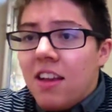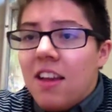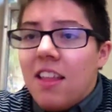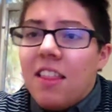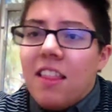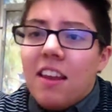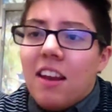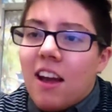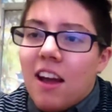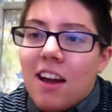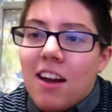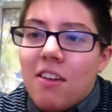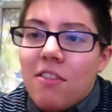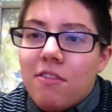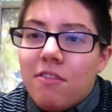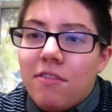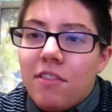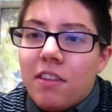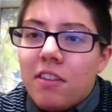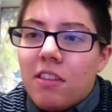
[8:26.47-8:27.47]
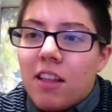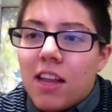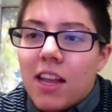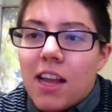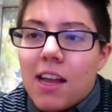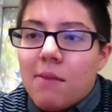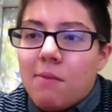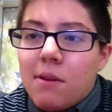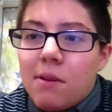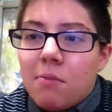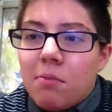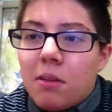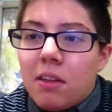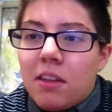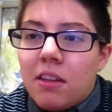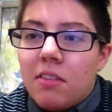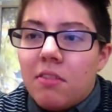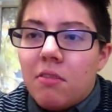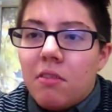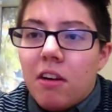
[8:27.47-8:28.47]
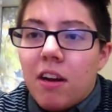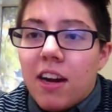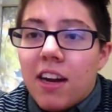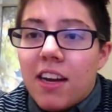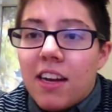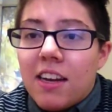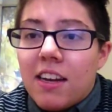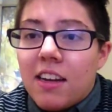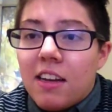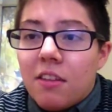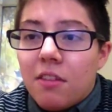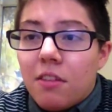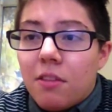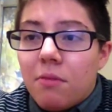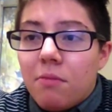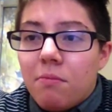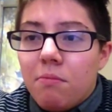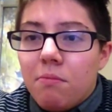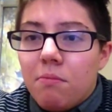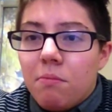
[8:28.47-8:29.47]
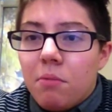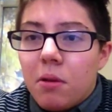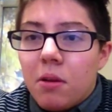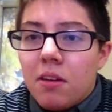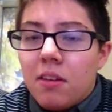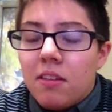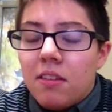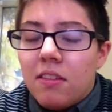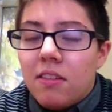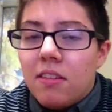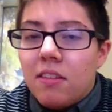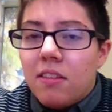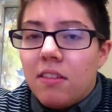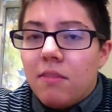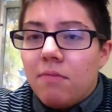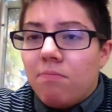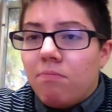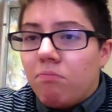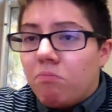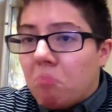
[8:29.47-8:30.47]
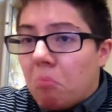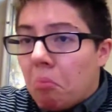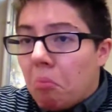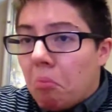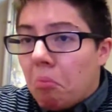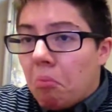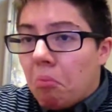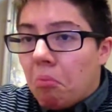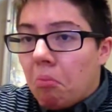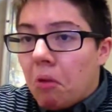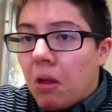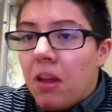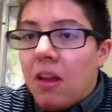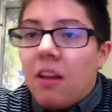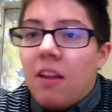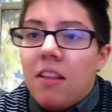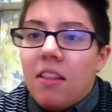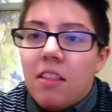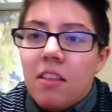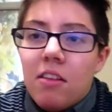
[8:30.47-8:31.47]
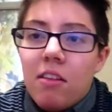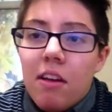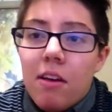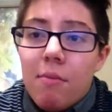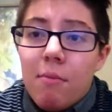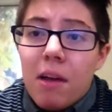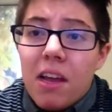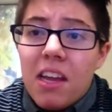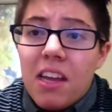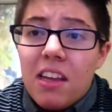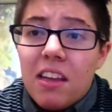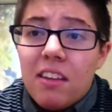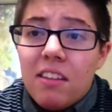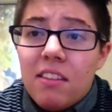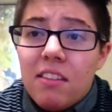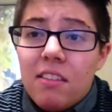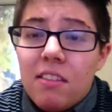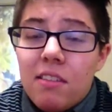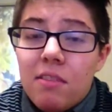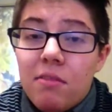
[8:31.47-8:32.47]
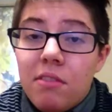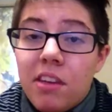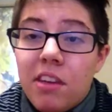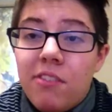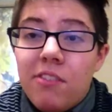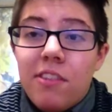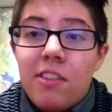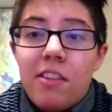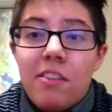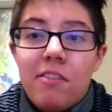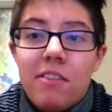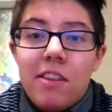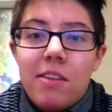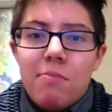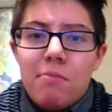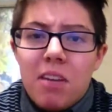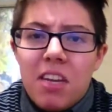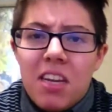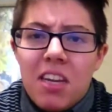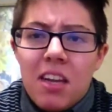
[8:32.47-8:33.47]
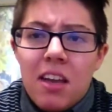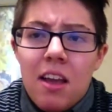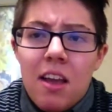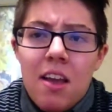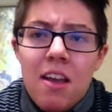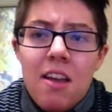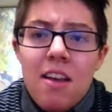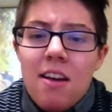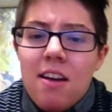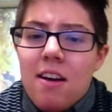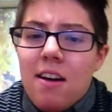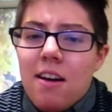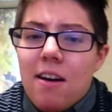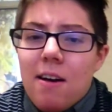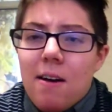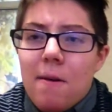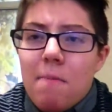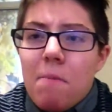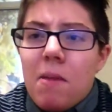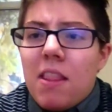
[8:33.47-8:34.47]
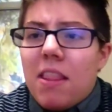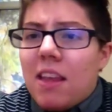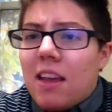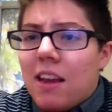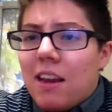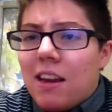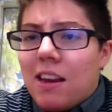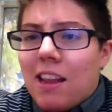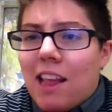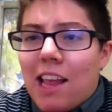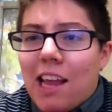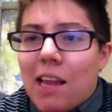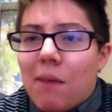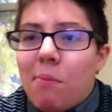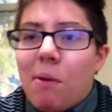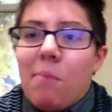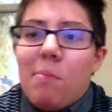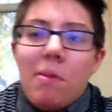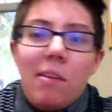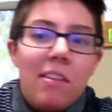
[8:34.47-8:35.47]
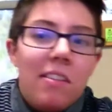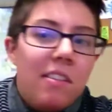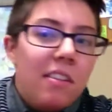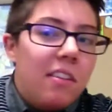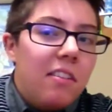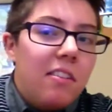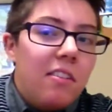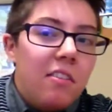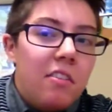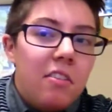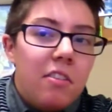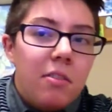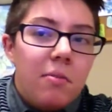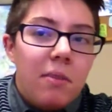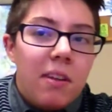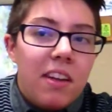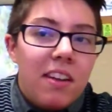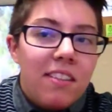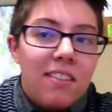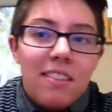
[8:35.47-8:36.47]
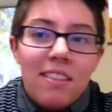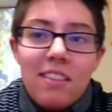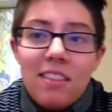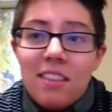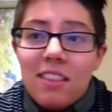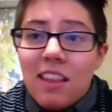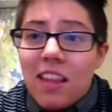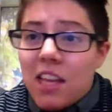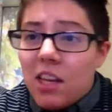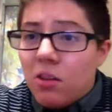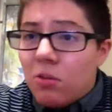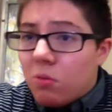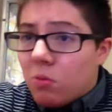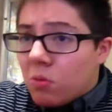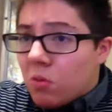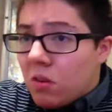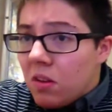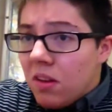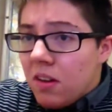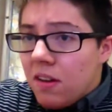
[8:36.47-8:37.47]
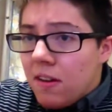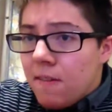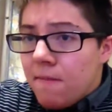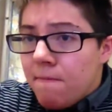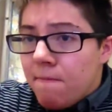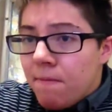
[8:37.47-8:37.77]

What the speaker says: And then I don't feel like I'm in a place where I can tell them because they're not my kids, even though it's me. And then, my parents introduced me as their daughter,